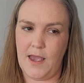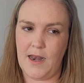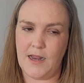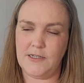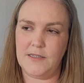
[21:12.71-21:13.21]

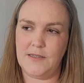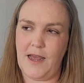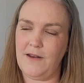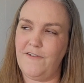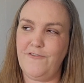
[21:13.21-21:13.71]
and I've
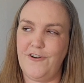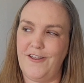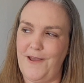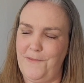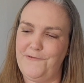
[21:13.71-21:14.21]
never
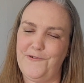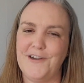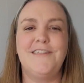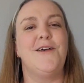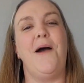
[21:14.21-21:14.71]
done that
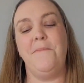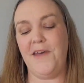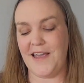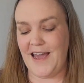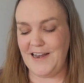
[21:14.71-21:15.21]
before, so I'm
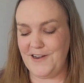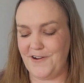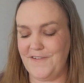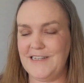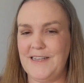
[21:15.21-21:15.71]
like kind of
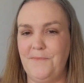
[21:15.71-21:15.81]
nervous.